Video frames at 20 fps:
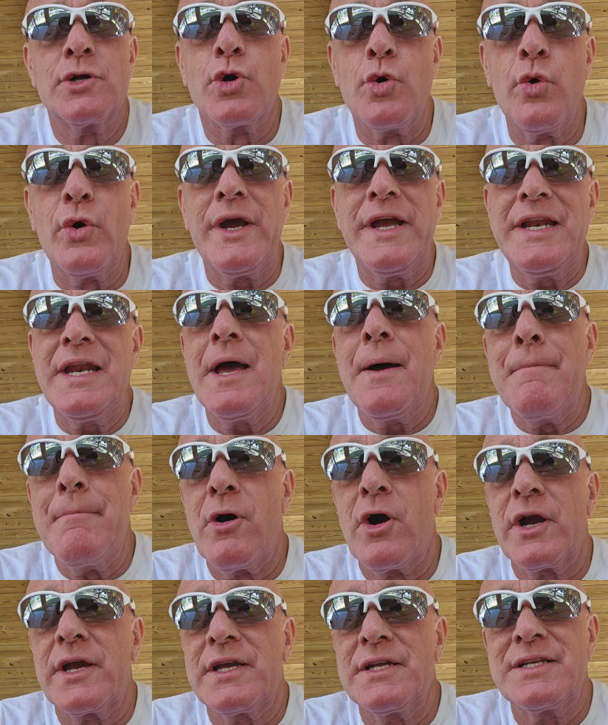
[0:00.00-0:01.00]
Coin
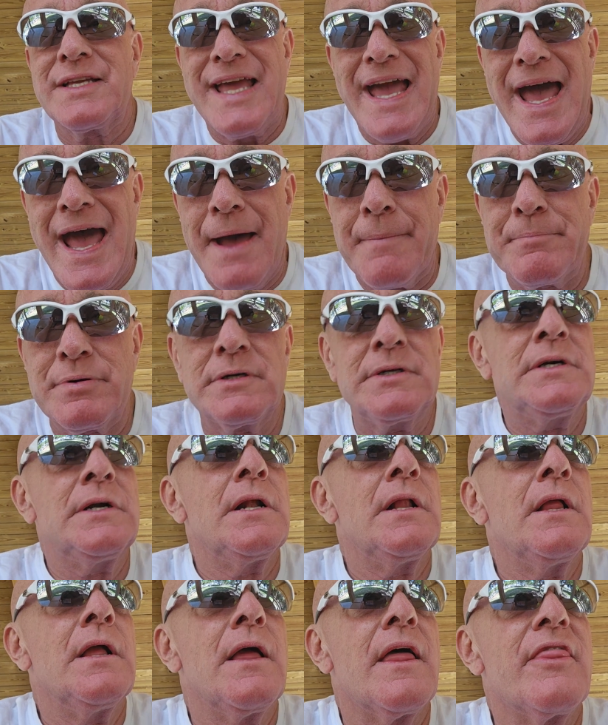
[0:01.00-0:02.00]
Market Cap,
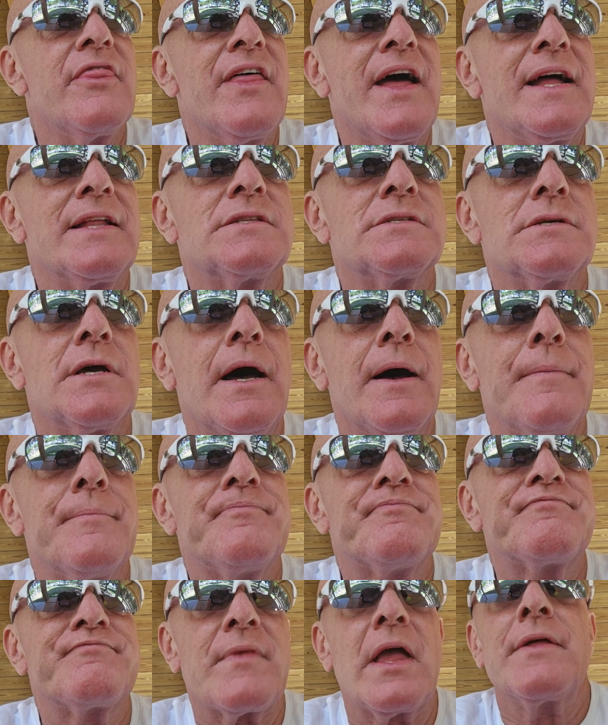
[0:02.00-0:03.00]
that um,